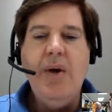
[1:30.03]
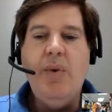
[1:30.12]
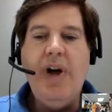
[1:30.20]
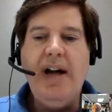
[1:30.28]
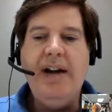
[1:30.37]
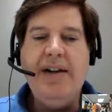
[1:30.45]

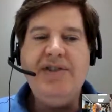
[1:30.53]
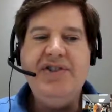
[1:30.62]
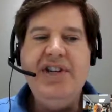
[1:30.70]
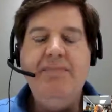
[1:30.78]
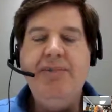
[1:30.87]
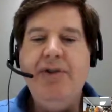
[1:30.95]
Well, I got
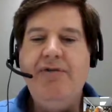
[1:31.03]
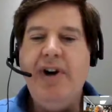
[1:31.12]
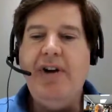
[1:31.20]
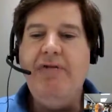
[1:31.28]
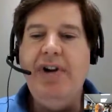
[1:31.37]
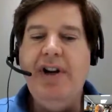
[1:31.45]
Steve
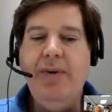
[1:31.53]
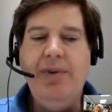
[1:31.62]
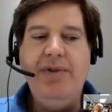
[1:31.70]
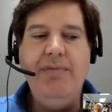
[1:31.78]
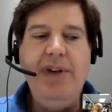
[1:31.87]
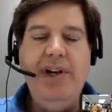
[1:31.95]
McGregory here with me.